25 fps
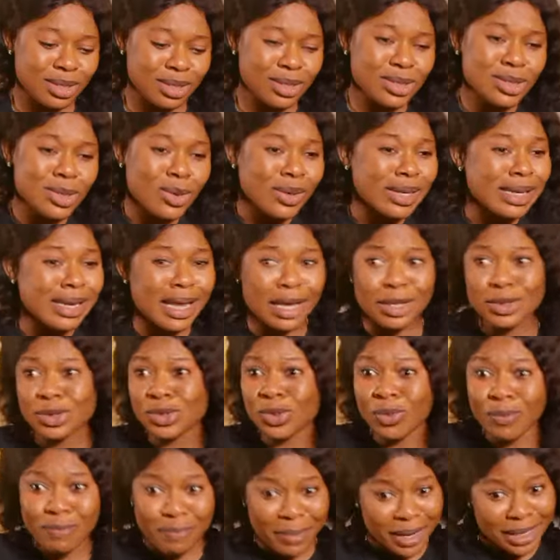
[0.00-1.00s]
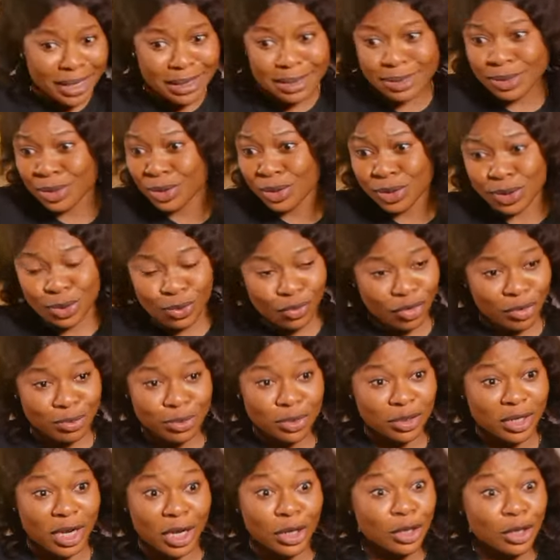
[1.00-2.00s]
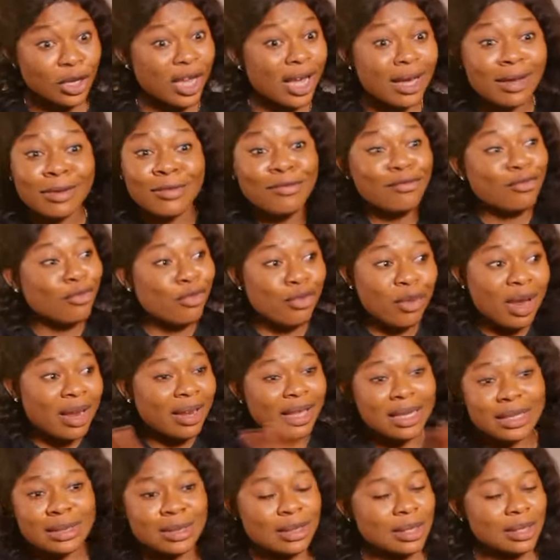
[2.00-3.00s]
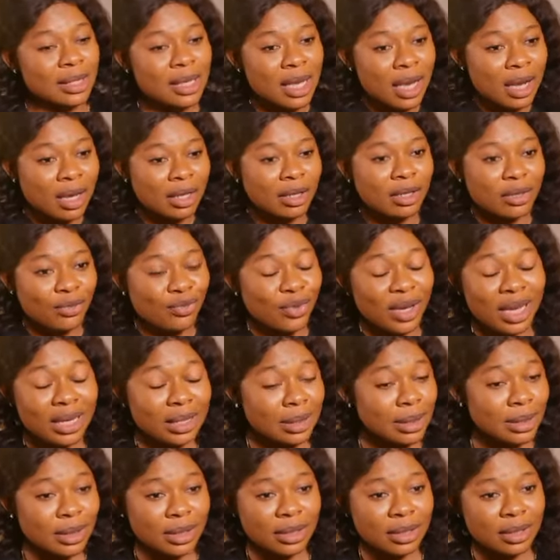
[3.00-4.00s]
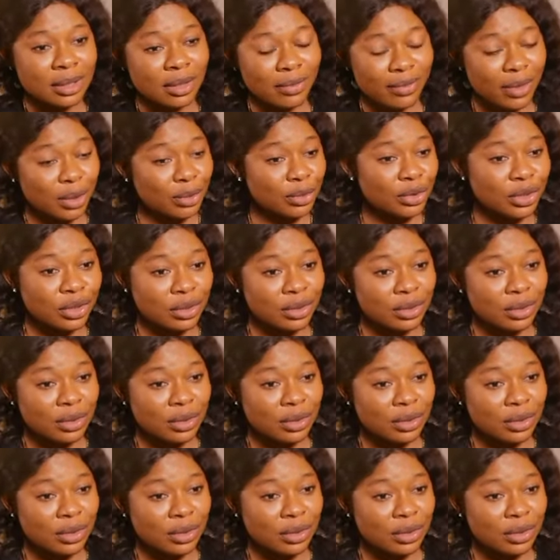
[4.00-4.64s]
It's your neck so bent to the scripture that you can't even realize the reality around you.